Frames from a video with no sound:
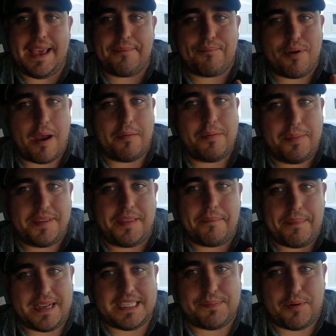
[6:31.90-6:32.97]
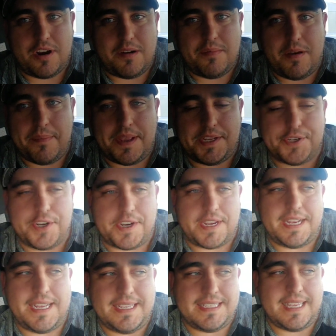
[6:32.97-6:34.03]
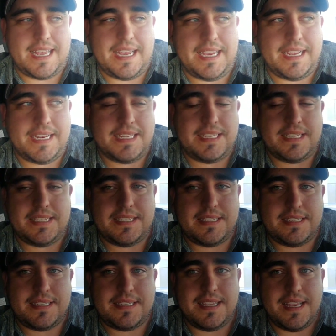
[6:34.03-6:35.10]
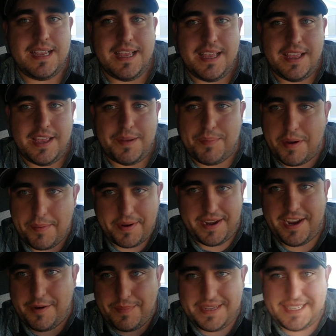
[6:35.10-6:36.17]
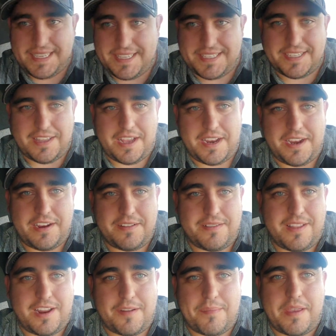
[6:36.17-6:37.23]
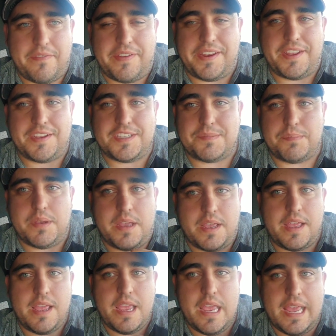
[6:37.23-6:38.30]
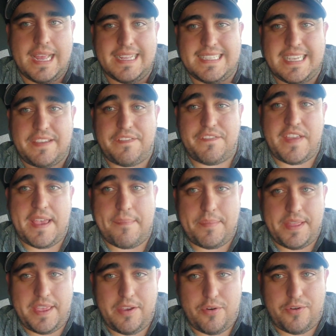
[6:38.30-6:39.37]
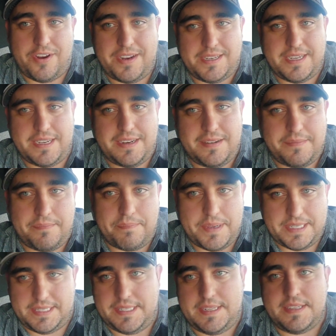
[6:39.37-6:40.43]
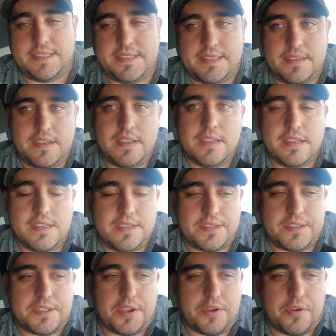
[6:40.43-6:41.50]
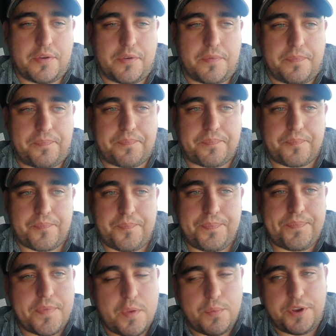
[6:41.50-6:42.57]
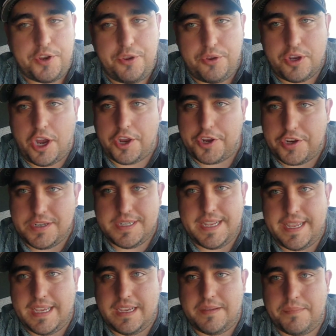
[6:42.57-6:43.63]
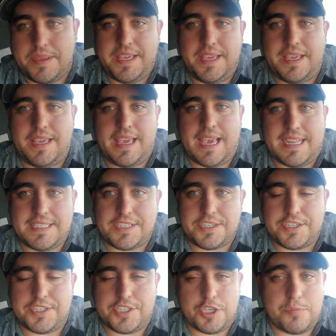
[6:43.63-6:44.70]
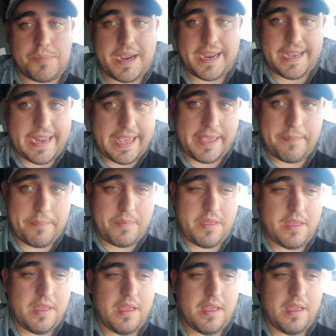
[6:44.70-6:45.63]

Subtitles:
And probably the best part about May Trucking is that it is, you're probably going to hear me say this a lot in a lot of my videos, but it's a family-oriented business. So when you call your DM, he answers you by name.